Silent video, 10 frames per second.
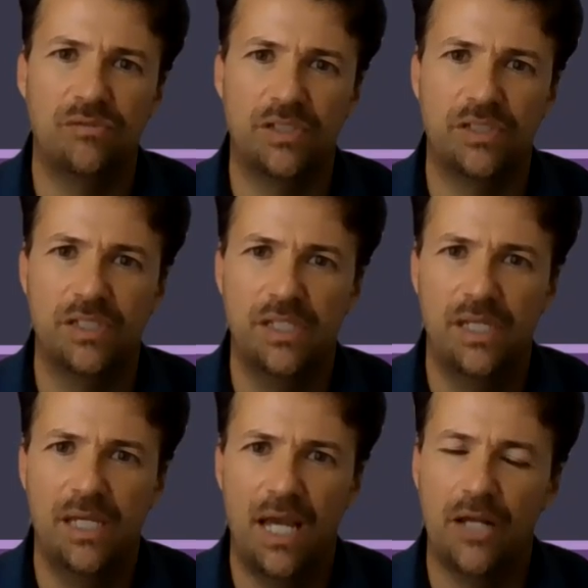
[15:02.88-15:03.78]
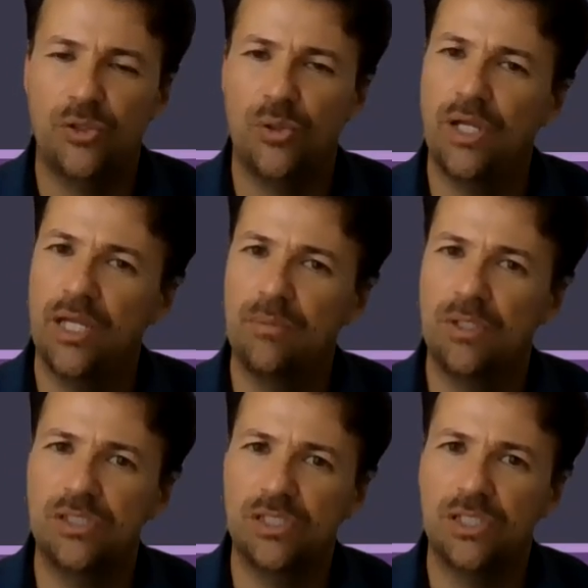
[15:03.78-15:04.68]
in, and you're
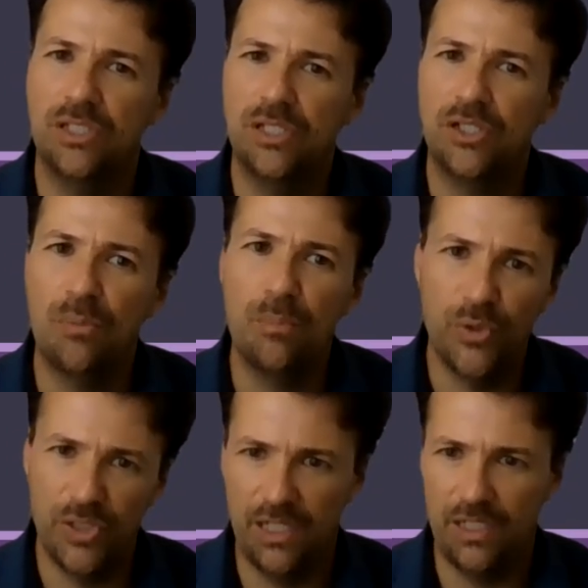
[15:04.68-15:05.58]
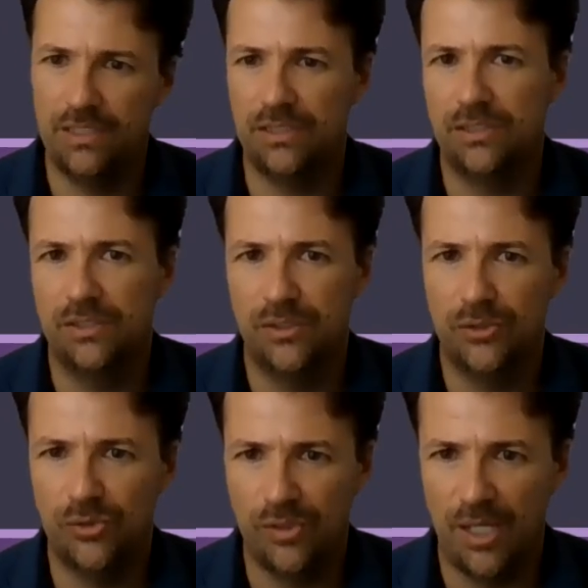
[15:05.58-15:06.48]
able to communicate it
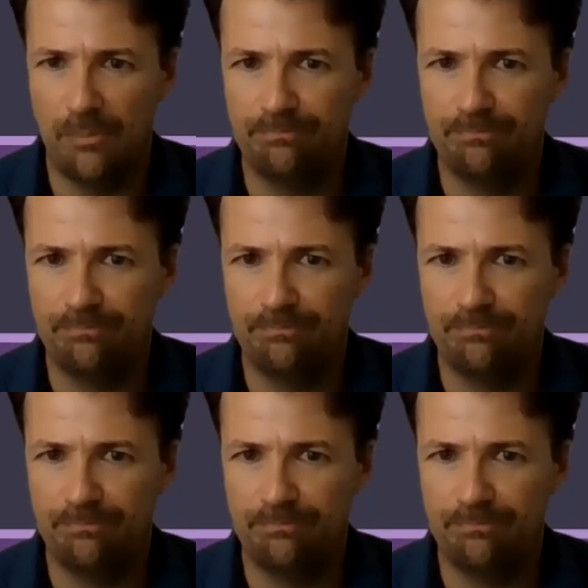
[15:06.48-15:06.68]
to them.